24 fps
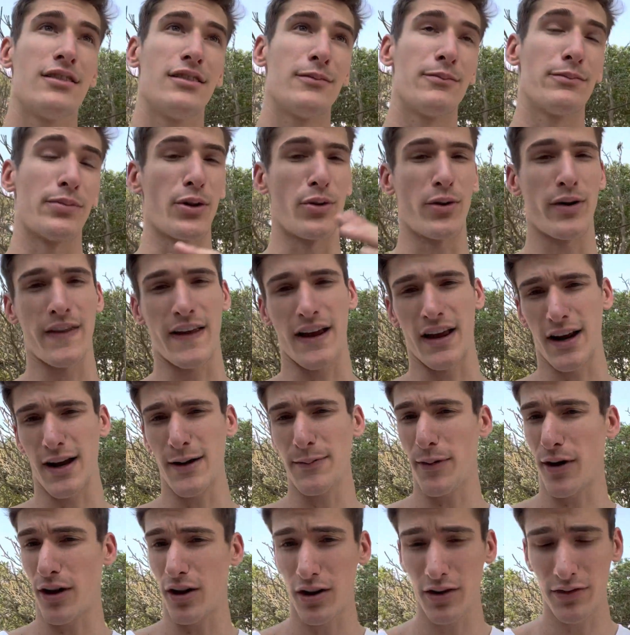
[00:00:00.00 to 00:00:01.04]
Blowing that
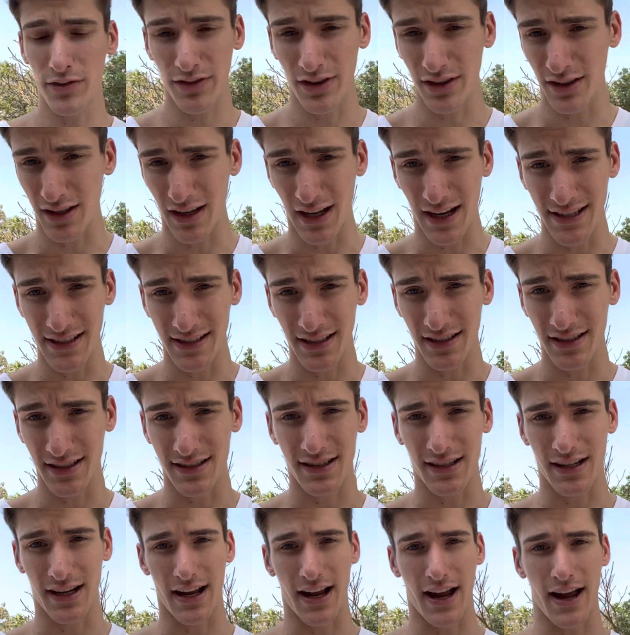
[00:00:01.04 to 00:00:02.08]
up, all of the ideas
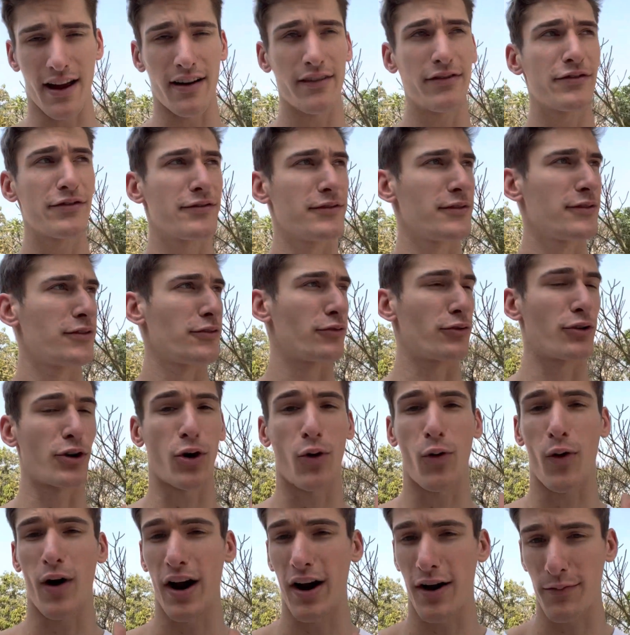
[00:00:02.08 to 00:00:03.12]
that I have
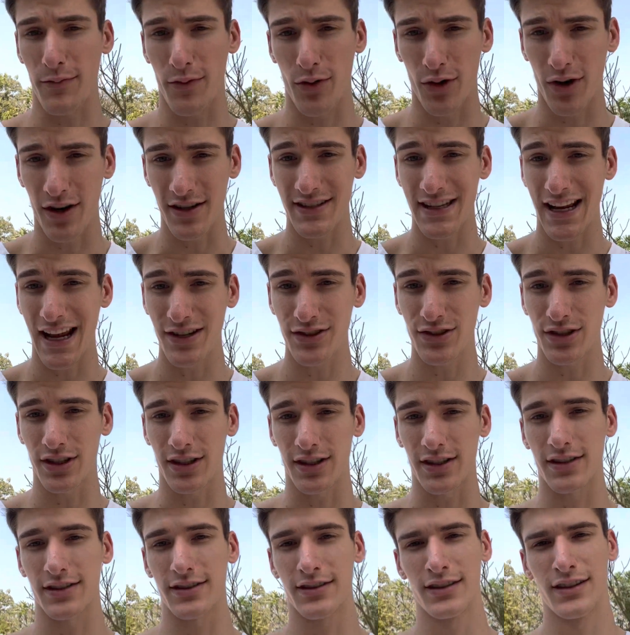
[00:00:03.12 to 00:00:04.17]
require more
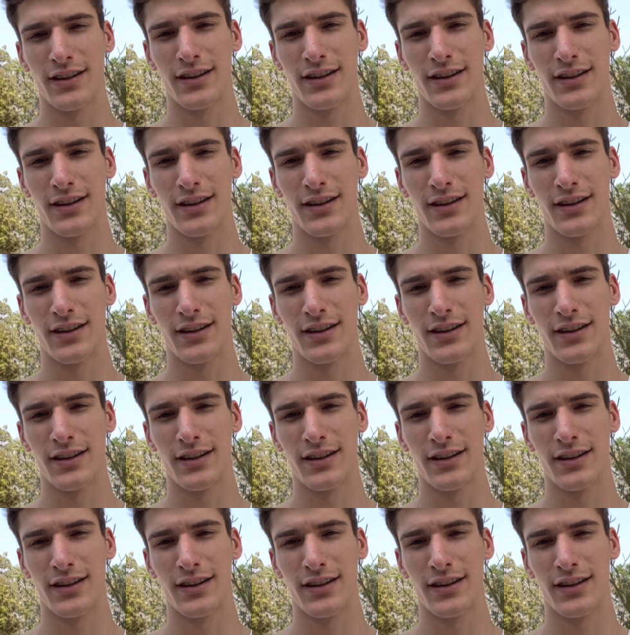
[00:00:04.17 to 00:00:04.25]
attention.